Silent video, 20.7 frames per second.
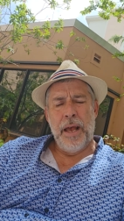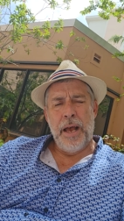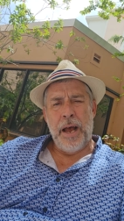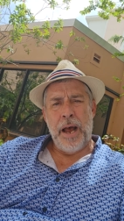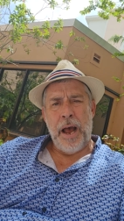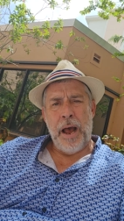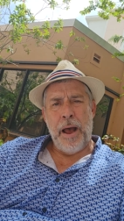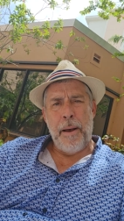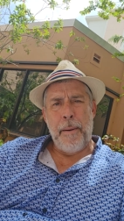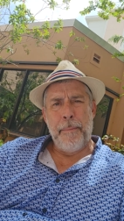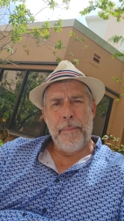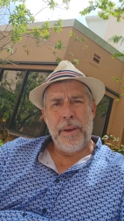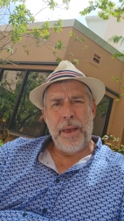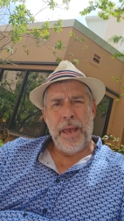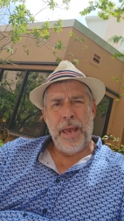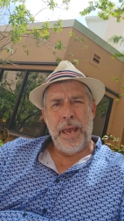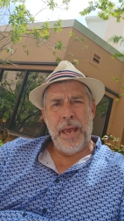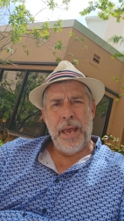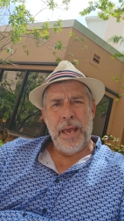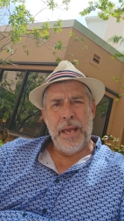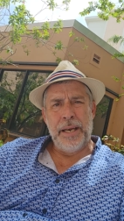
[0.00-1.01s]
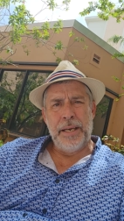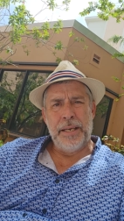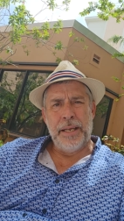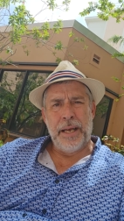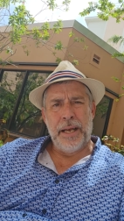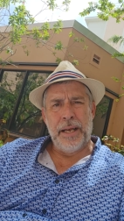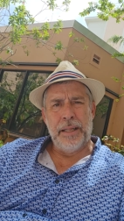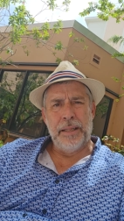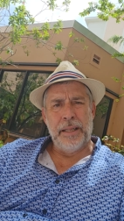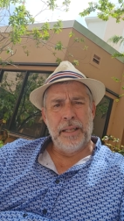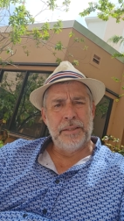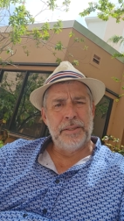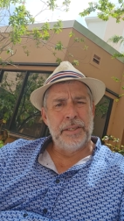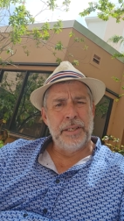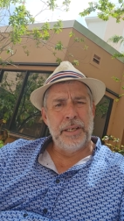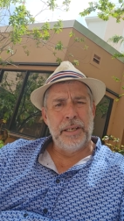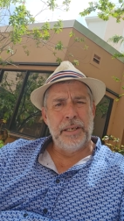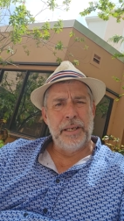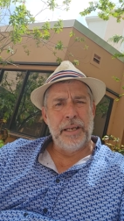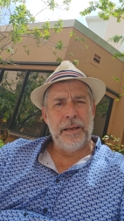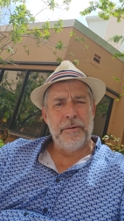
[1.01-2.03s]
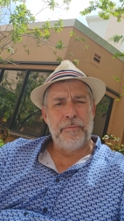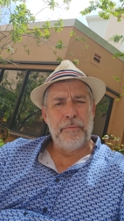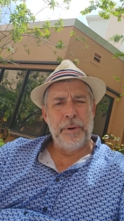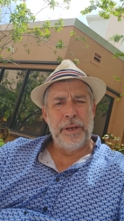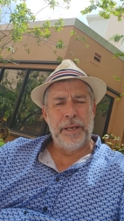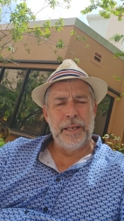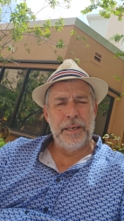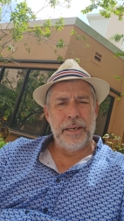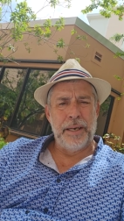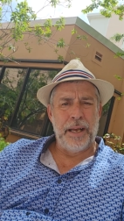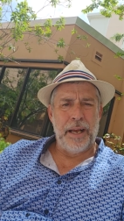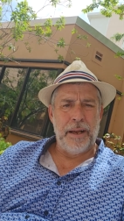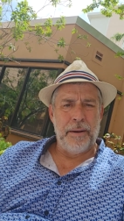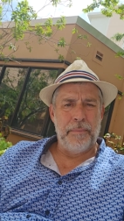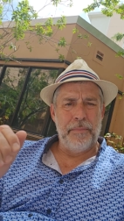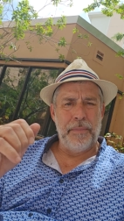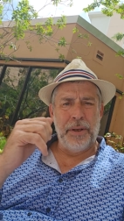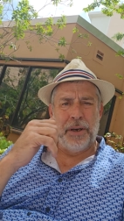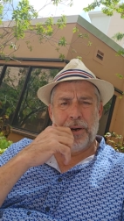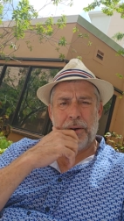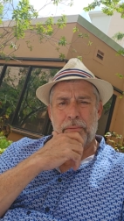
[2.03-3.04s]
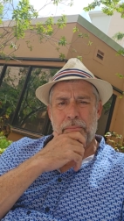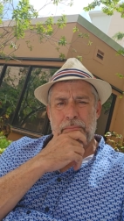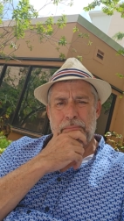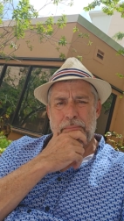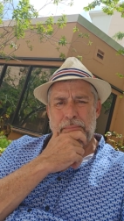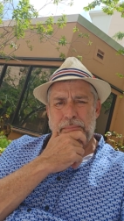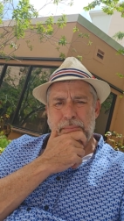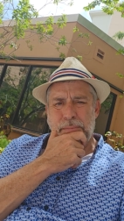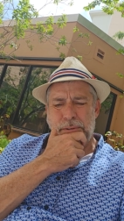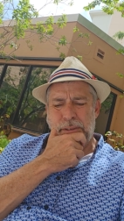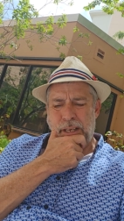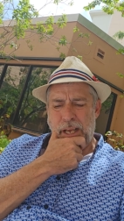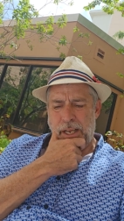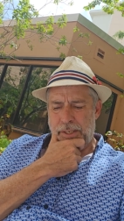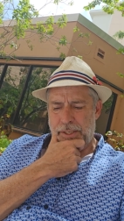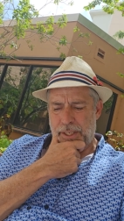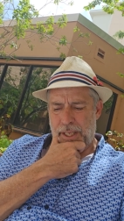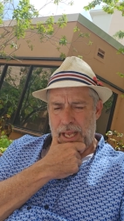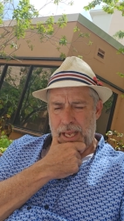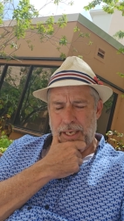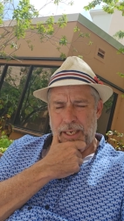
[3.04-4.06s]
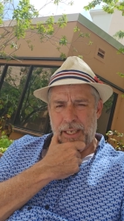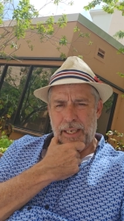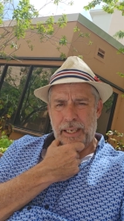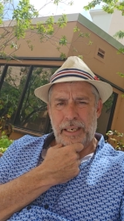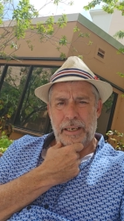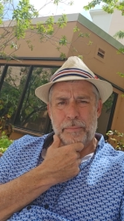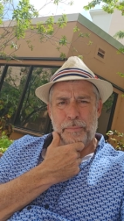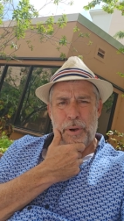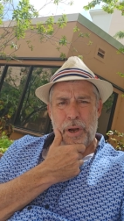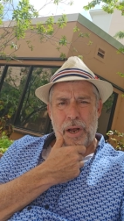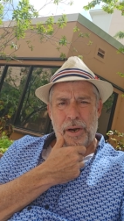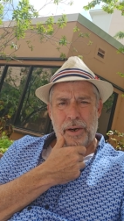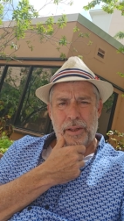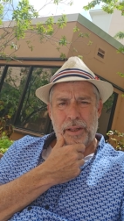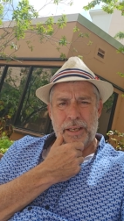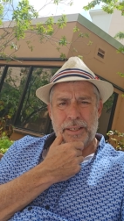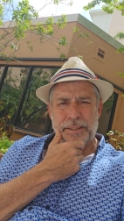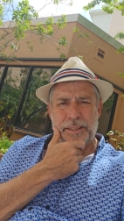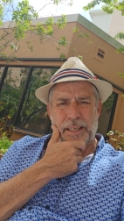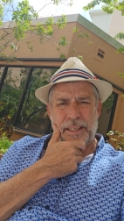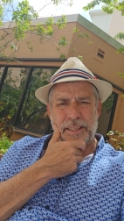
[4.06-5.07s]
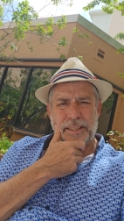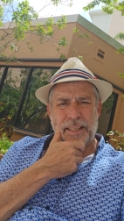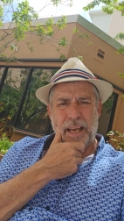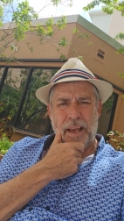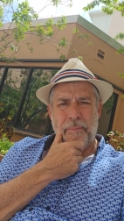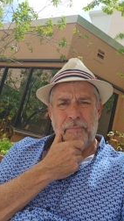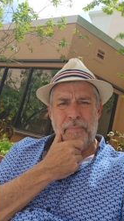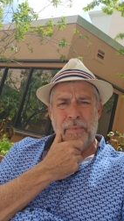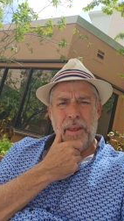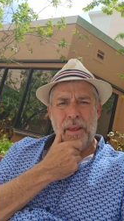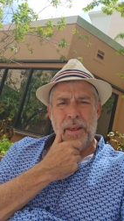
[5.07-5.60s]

Um, and uh, let's see if we can, um, you know, catch lightning in a bottle, as they say.